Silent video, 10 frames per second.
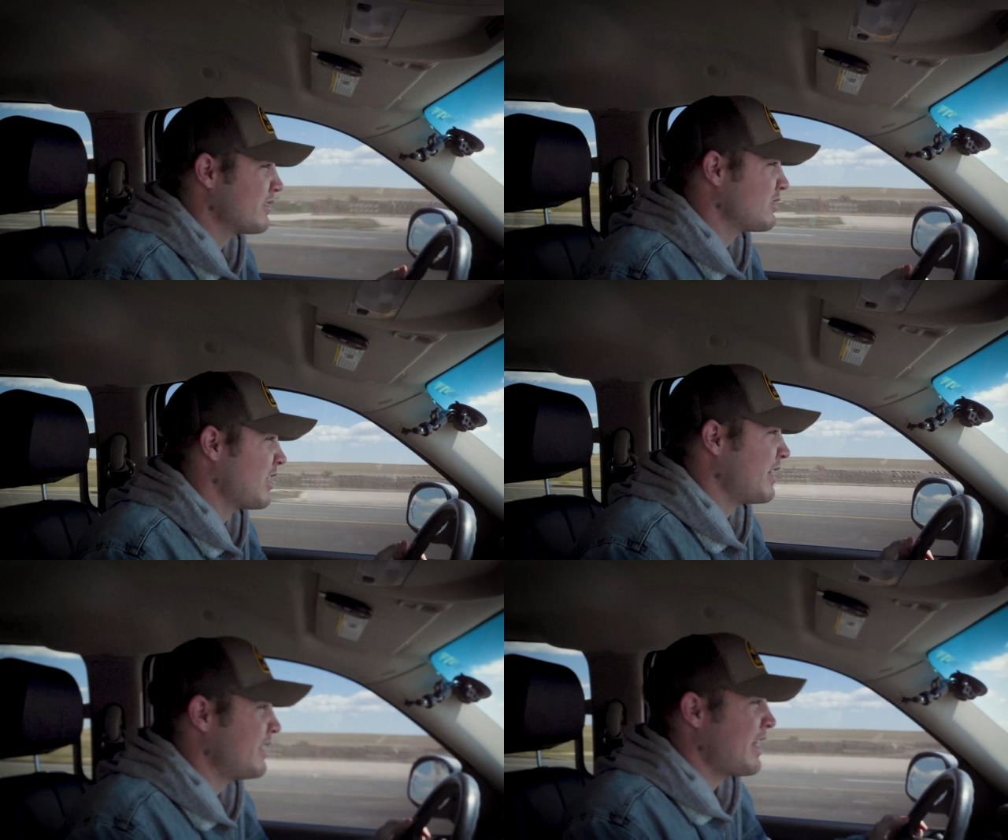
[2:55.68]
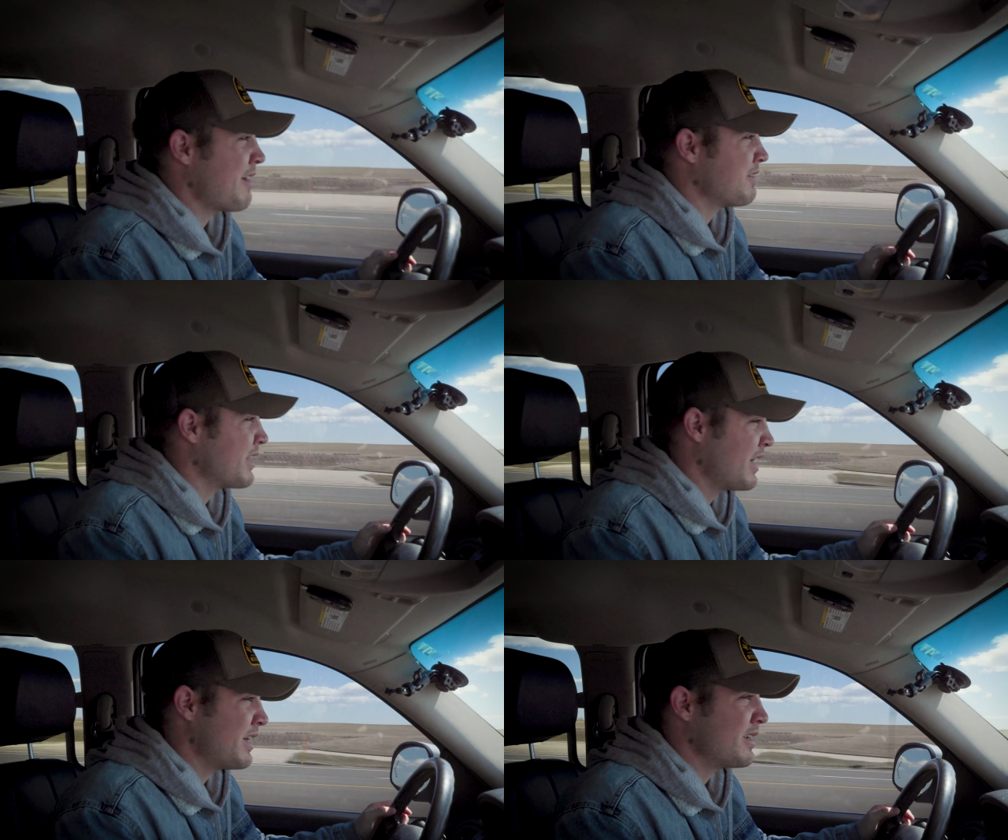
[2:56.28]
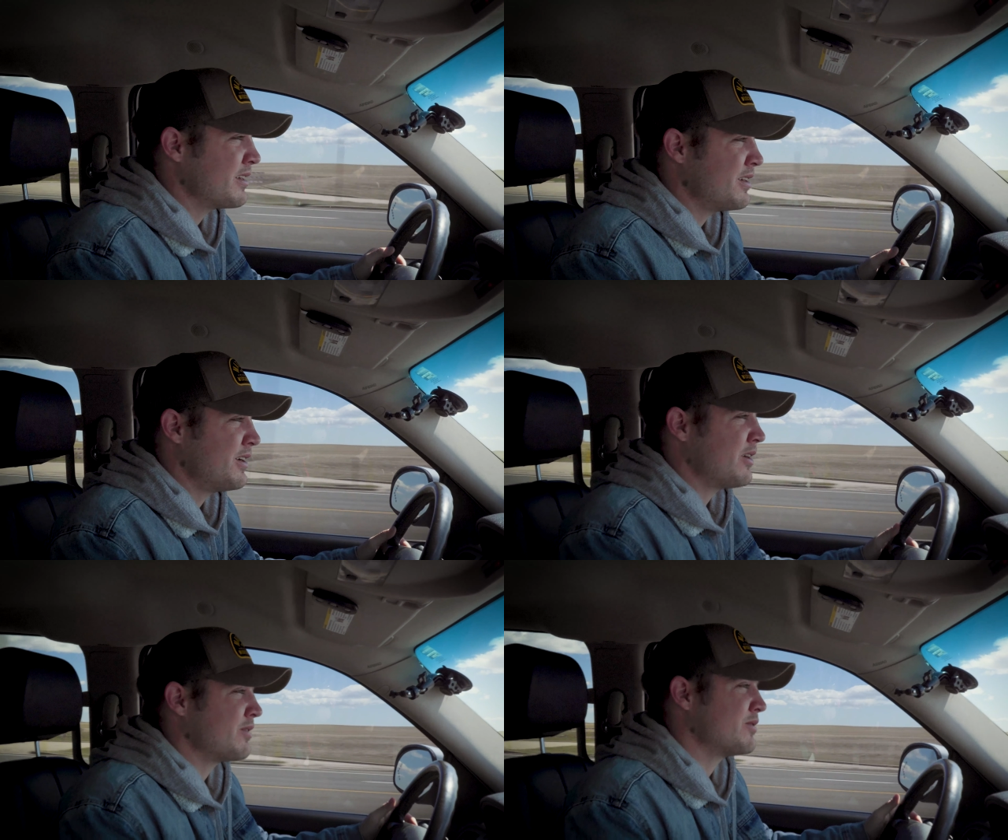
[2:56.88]
trying to navigate,
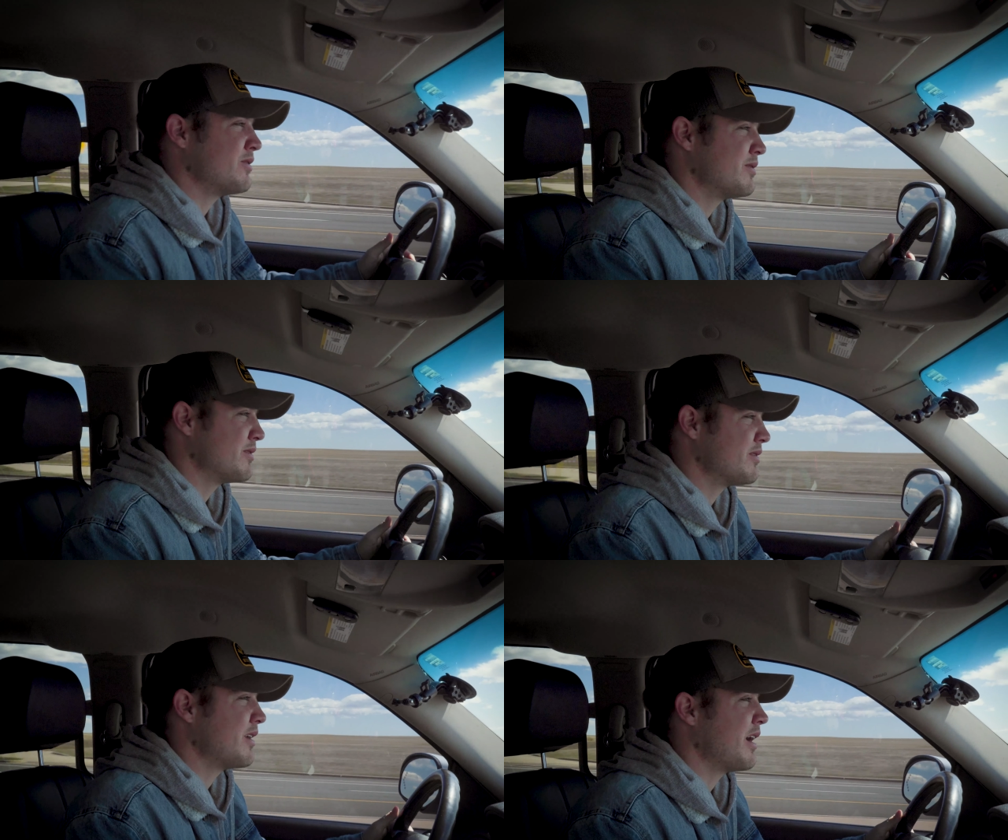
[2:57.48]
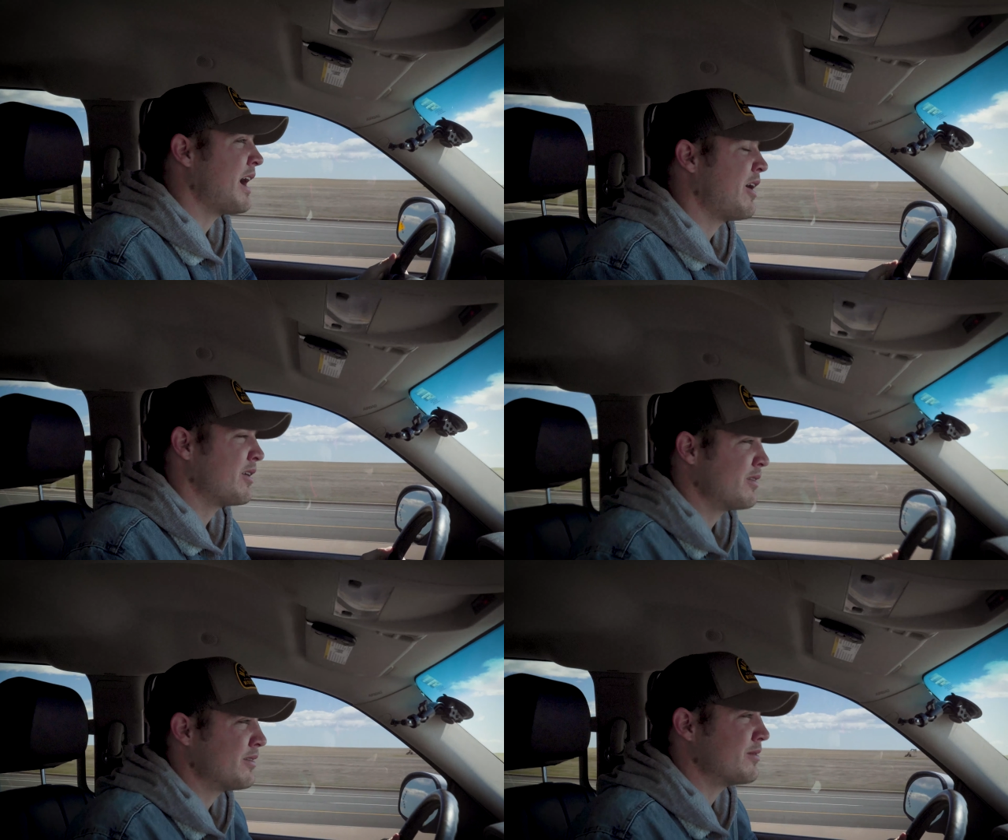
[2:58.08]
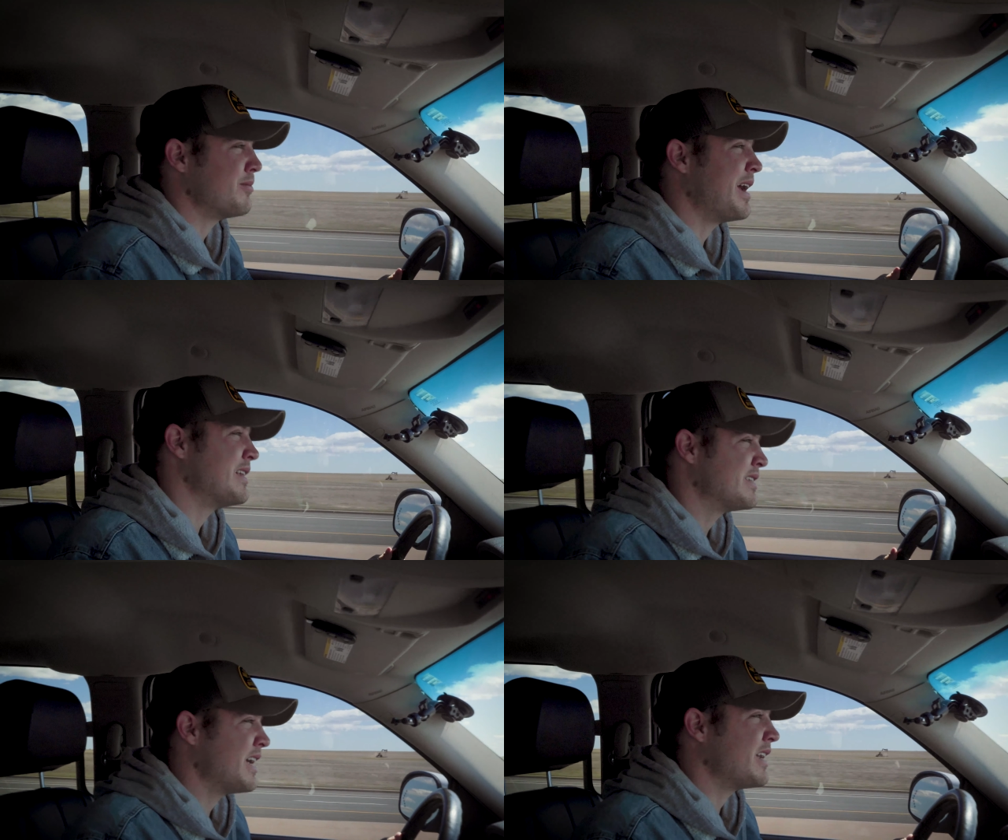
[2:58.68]
you know, how to
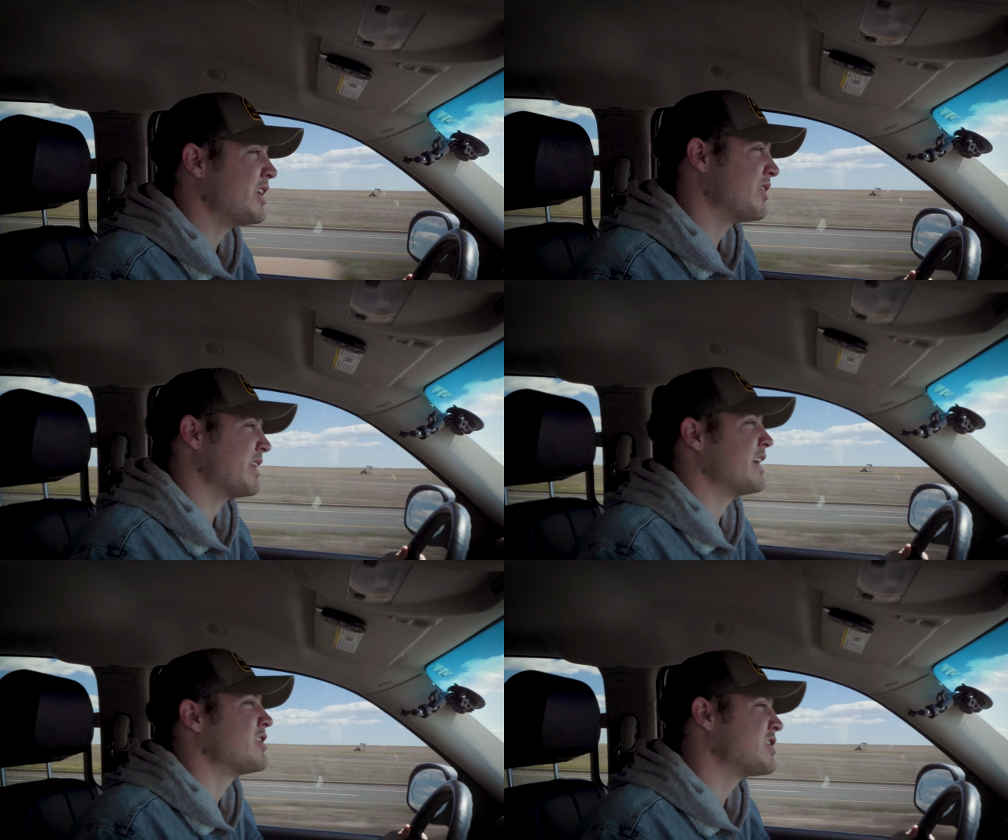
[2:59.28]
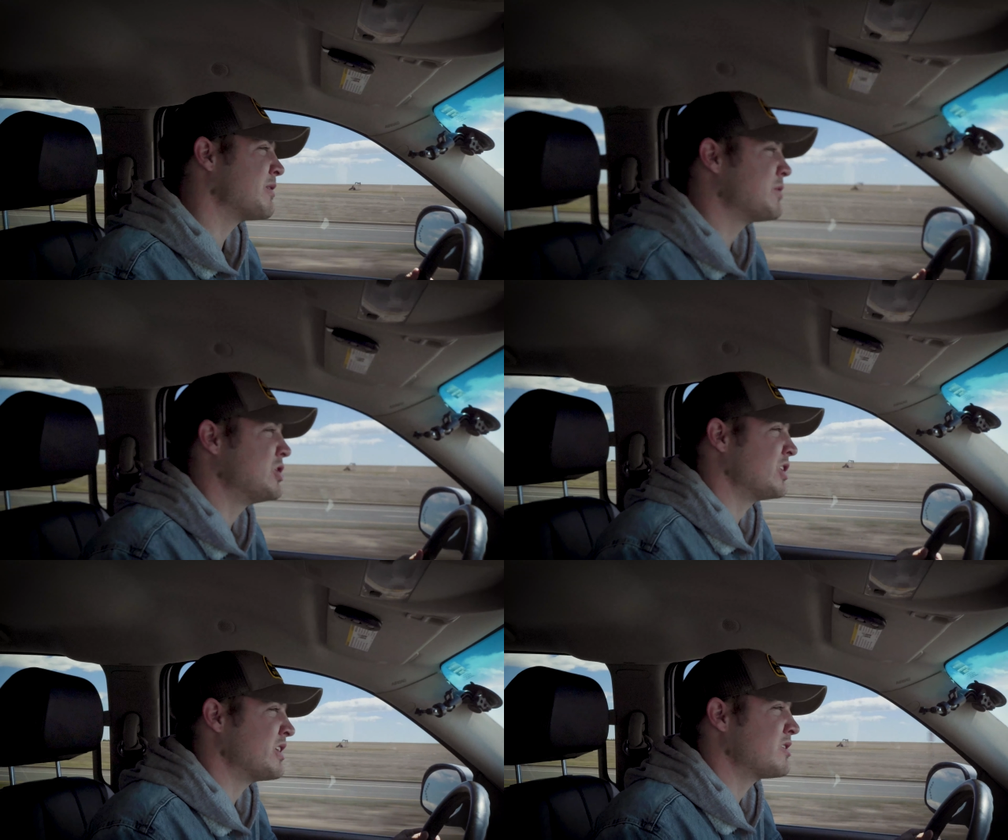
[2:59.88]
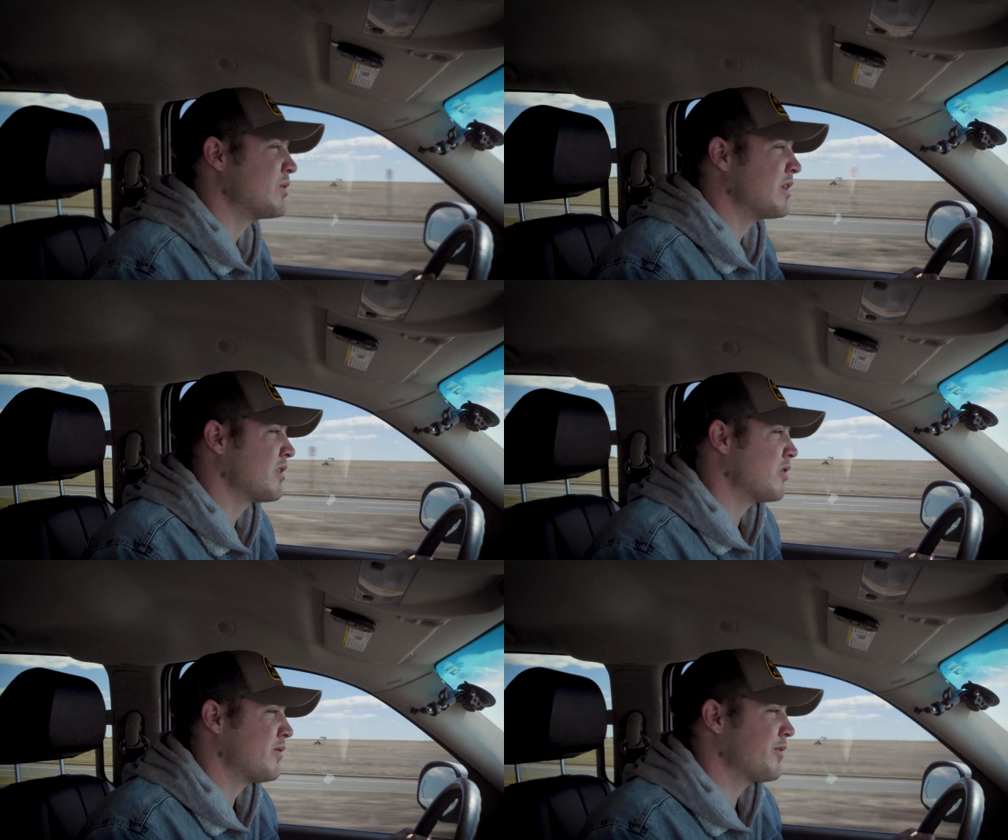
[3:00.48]
maintain good relationships just with
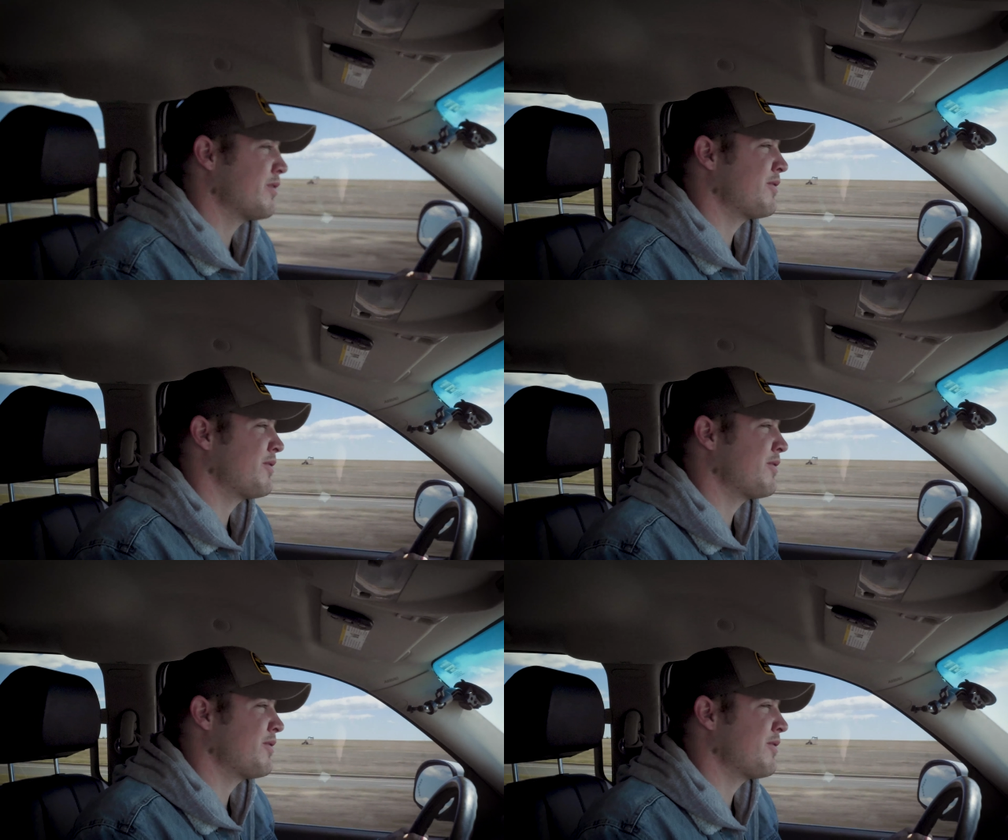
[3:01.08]
over the